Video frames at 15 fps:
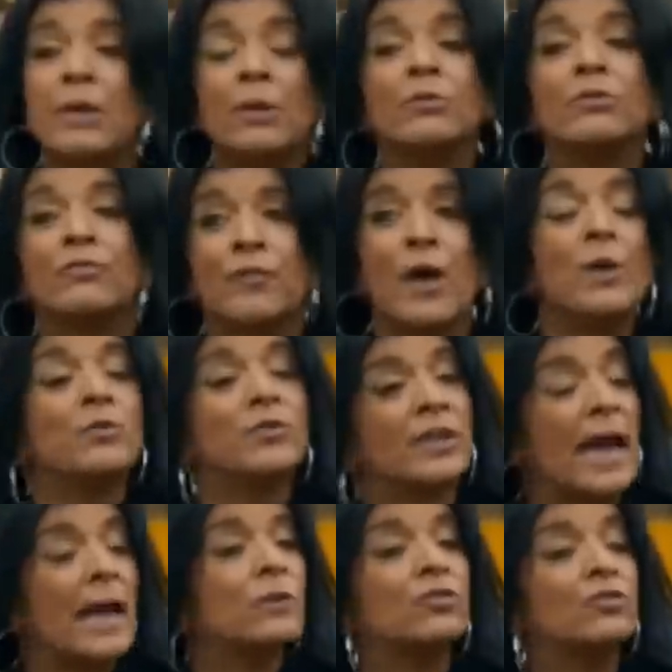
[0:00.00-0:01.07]
going to vote
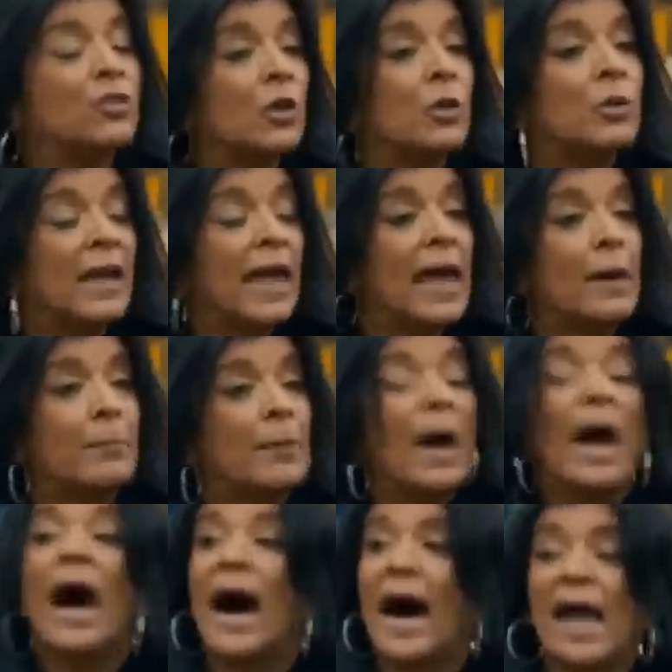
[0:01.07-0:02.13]
against UKIP.
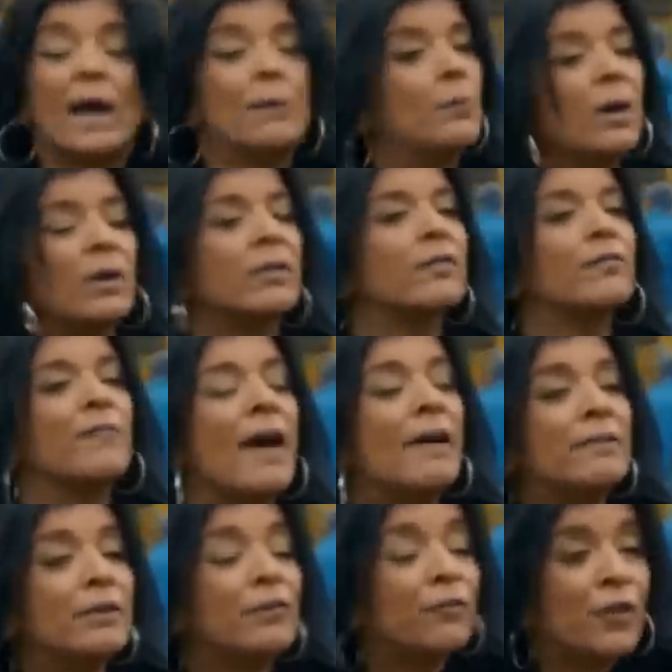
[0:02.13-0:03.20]
I am one of the
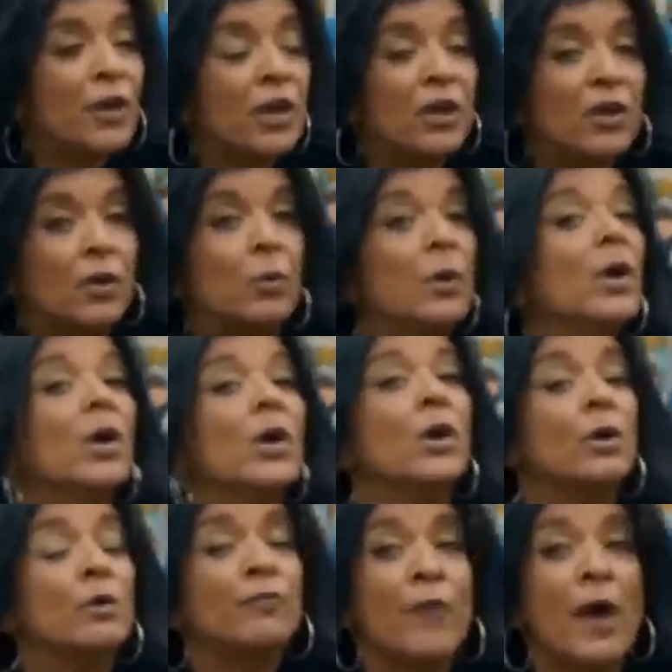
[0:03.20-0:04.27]
very few
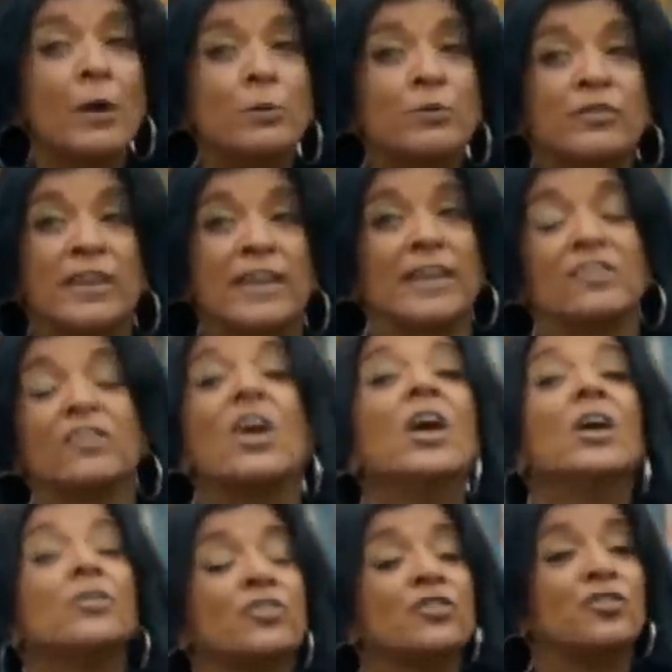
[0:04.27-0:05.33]
who voted
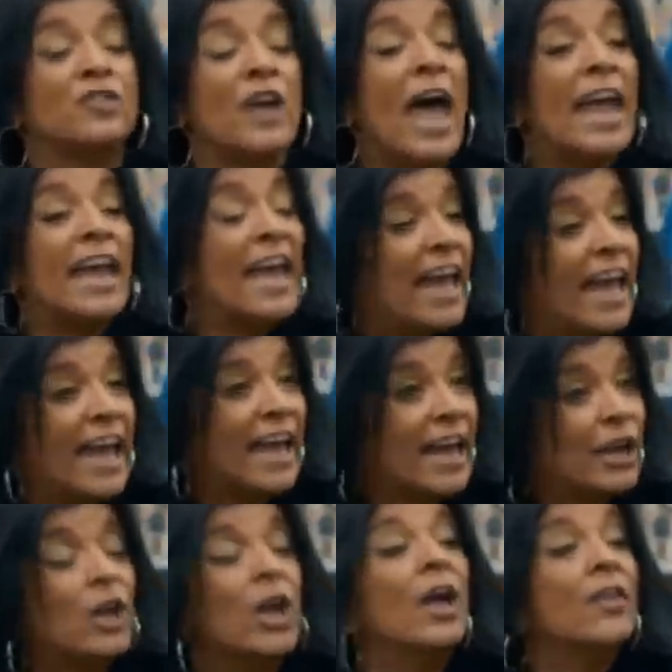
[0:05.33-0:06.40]
to stay
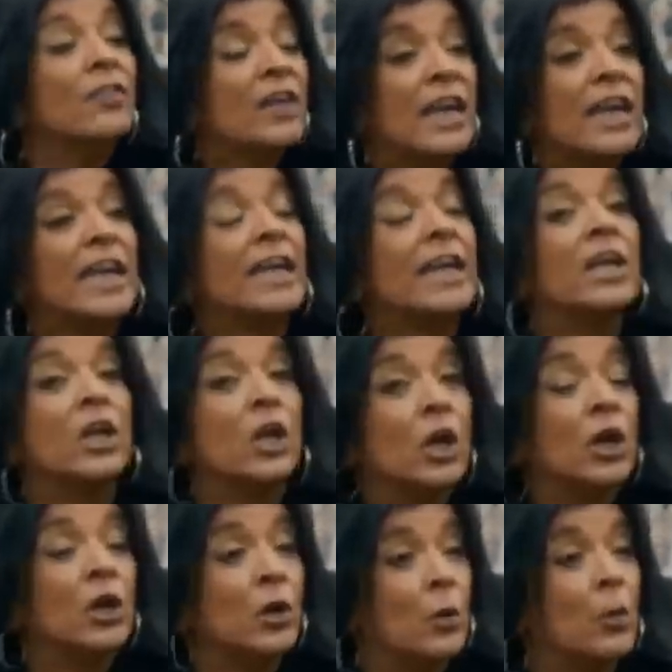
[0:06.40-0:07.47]
in the
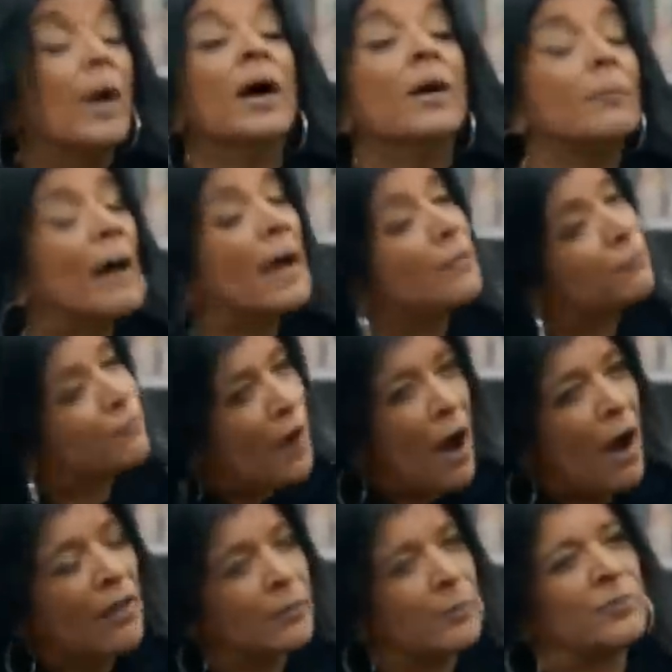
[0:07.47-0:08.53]
EU. My
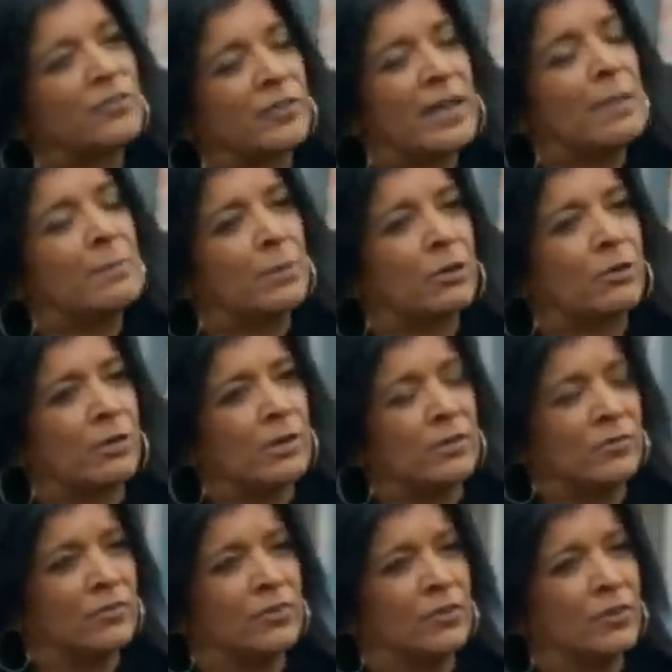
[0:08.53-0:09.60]
father was an
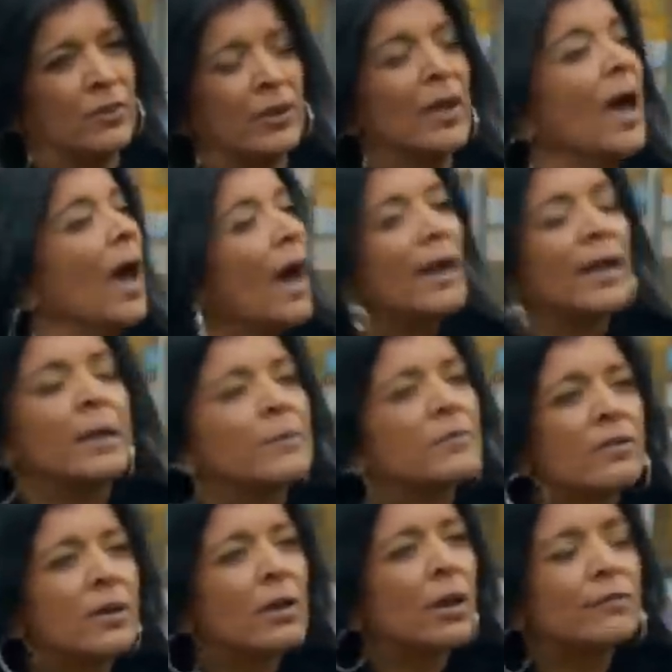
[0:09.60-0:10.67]
immigrant, and he was
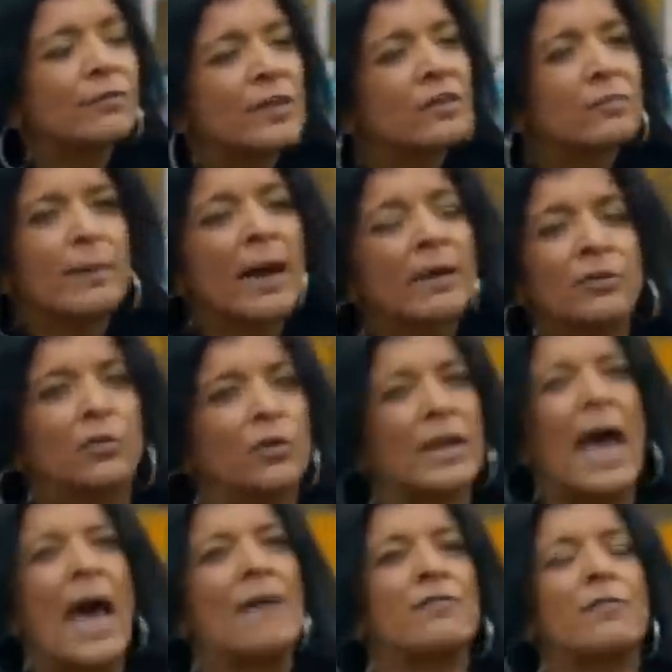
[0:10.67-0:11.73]
the loveliest man you could
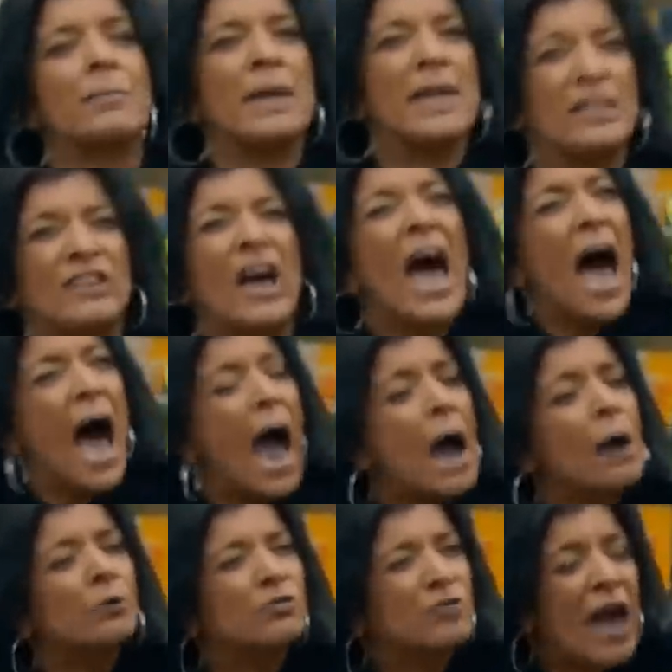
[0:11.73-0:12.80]
ever meet.
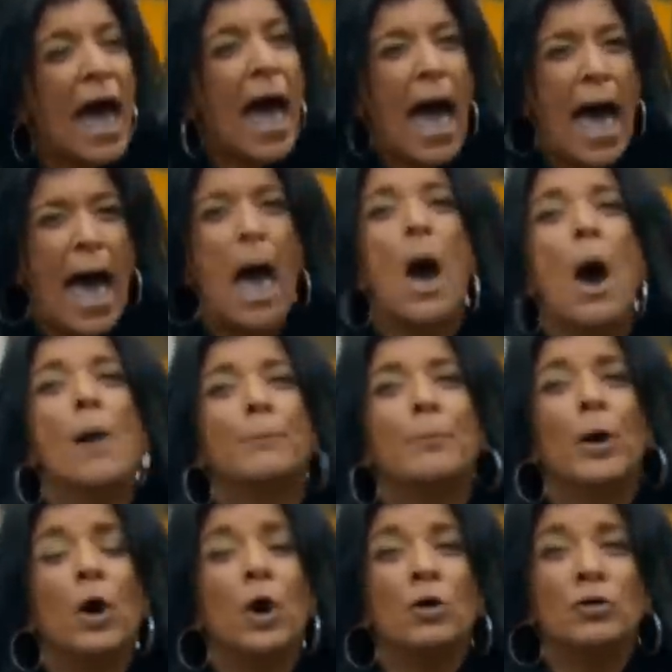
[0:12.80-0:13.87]
How dare
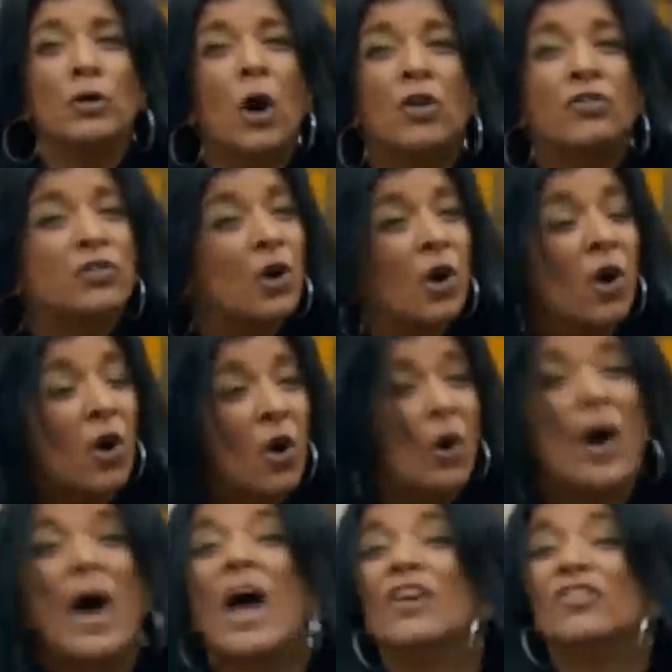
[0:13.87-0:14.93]
Paul
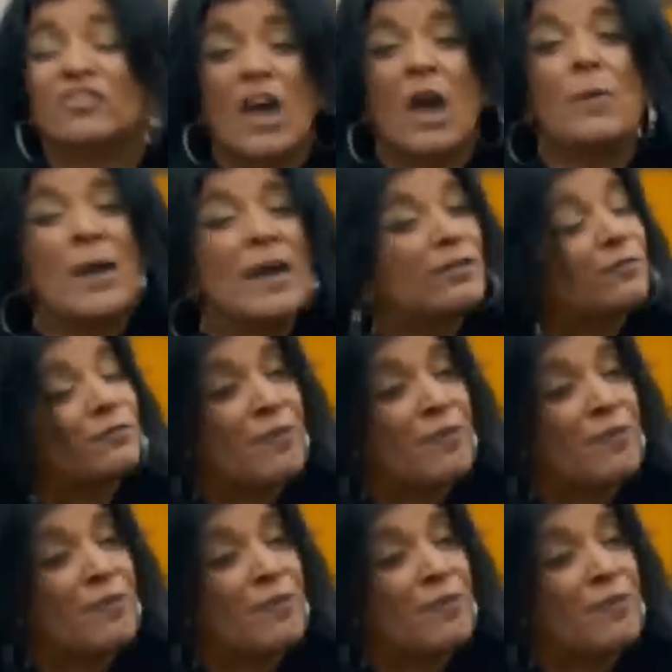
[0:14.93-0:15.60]
Nuttall show his